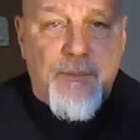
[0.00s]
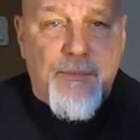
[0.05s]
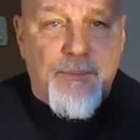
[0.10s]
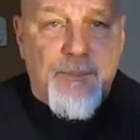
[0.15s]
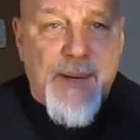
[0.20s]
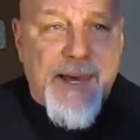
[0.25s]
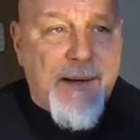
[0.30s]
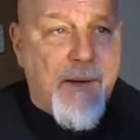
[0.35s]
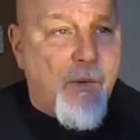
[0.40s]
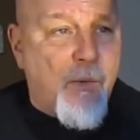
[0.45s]

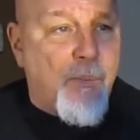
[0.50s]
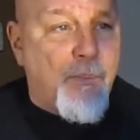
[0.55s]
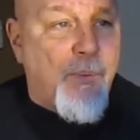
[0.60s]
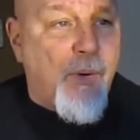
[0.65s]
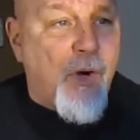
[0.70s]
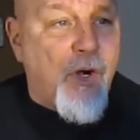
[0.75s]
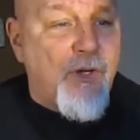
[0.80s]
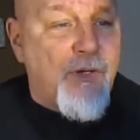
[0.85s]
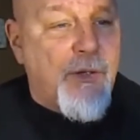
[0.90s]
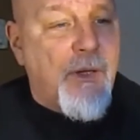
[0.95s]
paddle
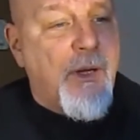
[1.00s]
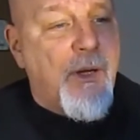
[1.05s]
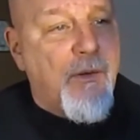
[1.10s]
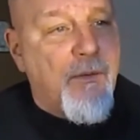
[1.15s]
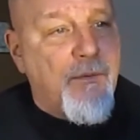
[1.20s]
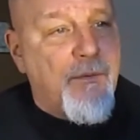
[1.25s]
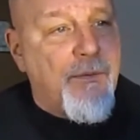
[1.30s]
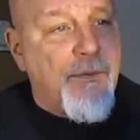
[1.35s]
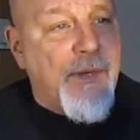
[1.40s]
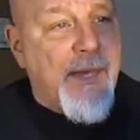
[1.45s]
part
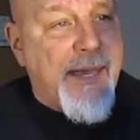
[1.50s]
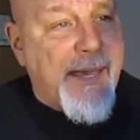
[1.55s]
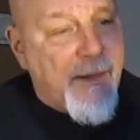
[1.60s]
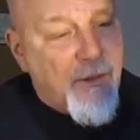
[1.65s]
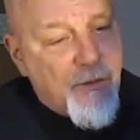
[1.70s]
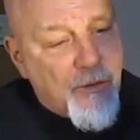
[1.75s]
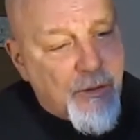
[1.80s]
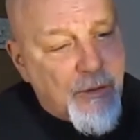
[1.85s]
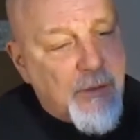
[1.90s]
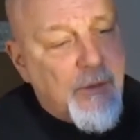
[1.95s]
of the
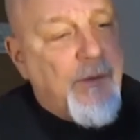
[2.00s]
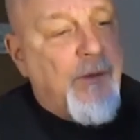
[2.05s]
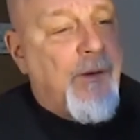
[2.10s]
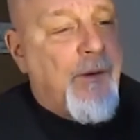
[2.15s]
handle.